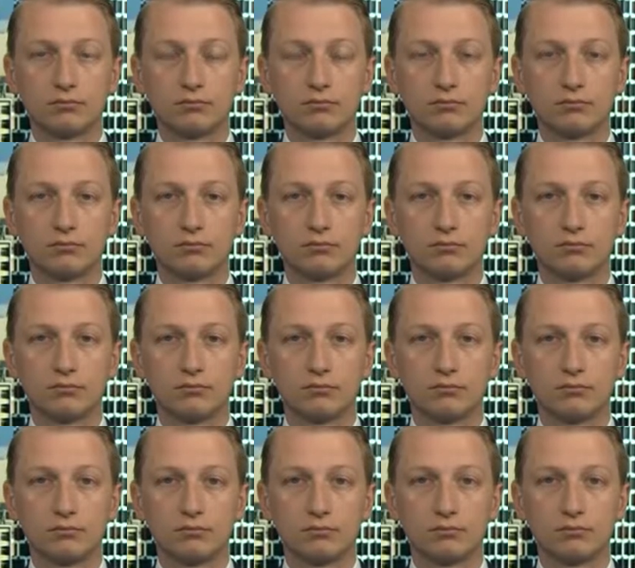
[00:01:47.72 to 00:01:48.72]

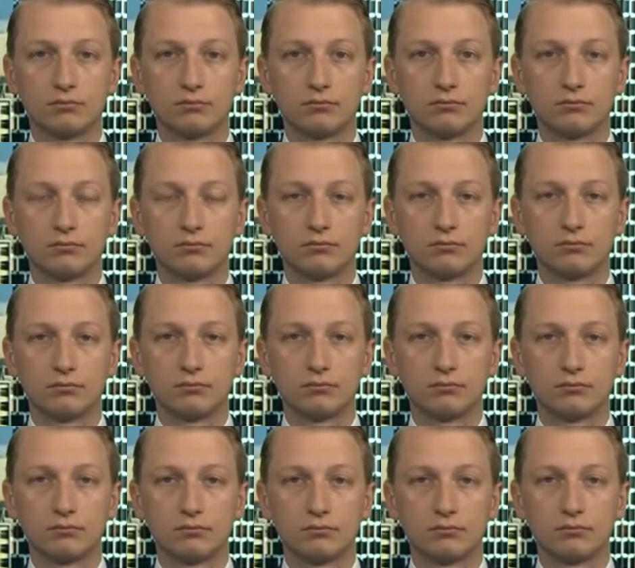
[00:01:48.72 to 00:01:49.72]

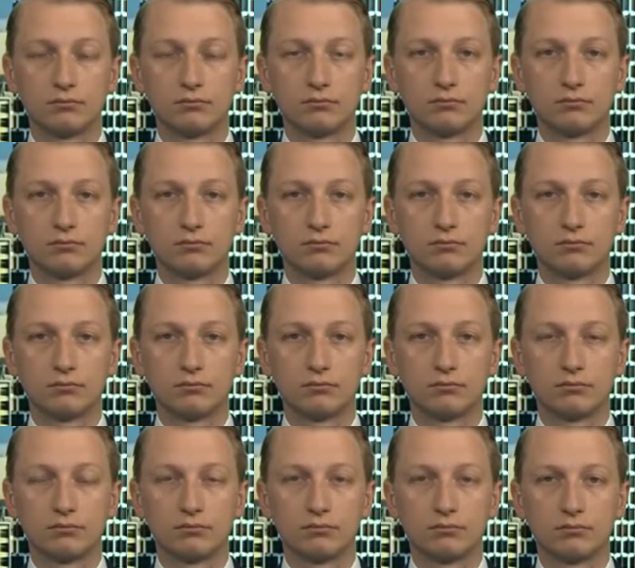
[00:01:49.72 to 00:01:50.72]

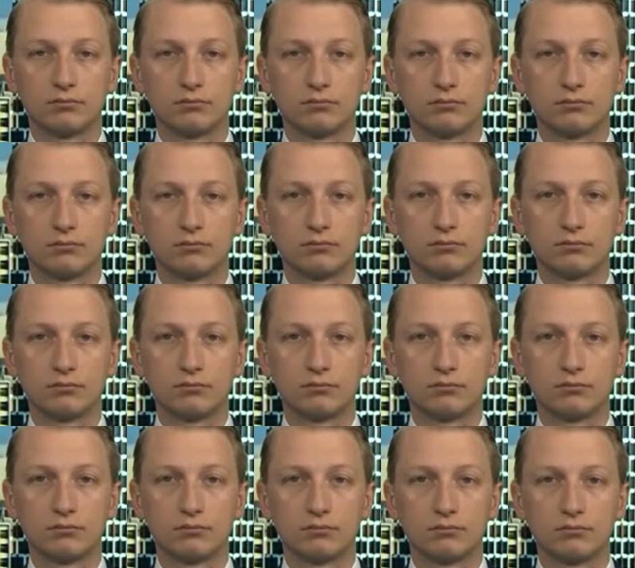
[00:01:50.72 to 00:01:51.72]

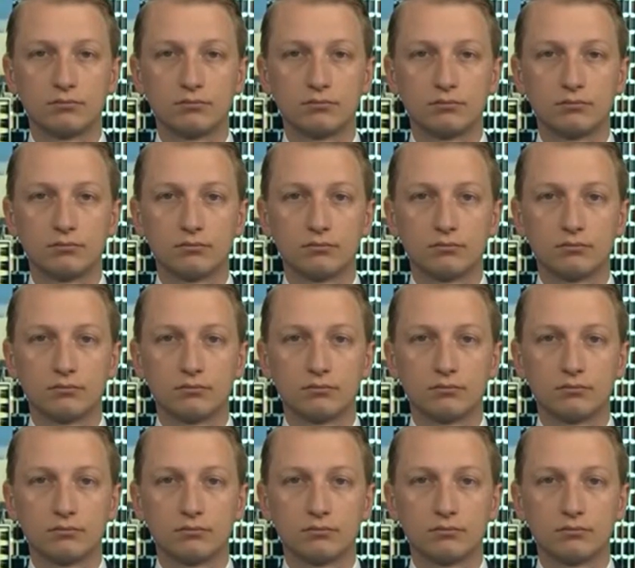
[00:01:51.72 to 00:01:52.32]
This person isn't speaking.